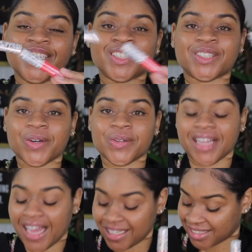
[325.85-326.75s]
So
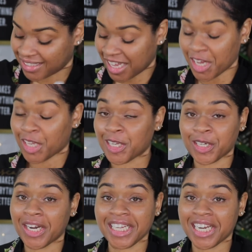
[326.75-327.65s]
that's like
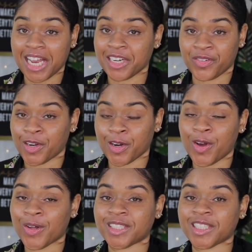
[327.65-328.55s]
literally not different at
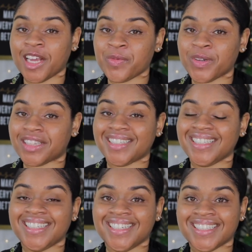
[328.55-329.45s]
all. Same with the